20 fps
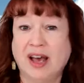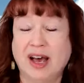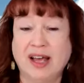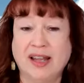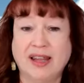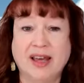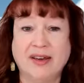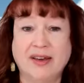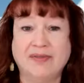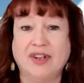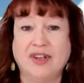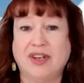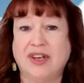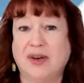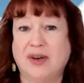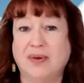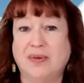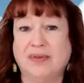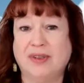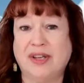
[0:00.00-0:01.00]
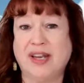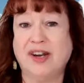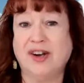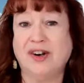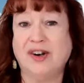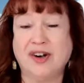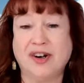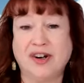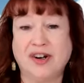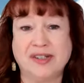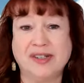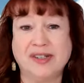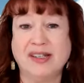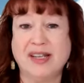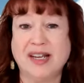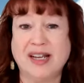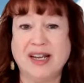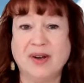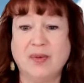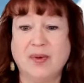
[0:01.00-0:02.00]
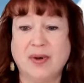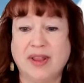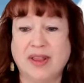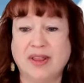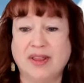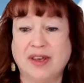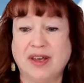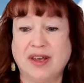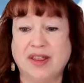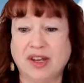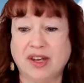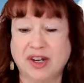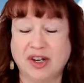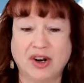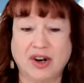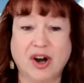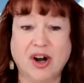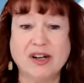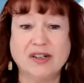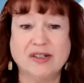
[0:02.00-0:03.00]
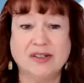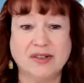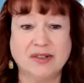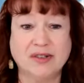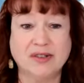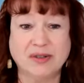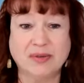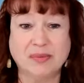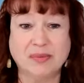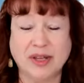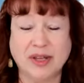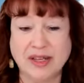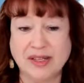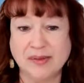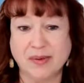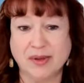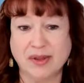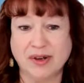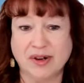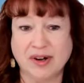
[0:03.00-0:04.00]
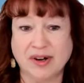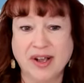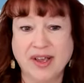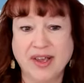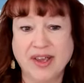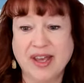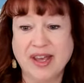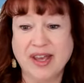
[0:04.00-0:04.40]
I love to go hear her sing with the guitarist who plays with her.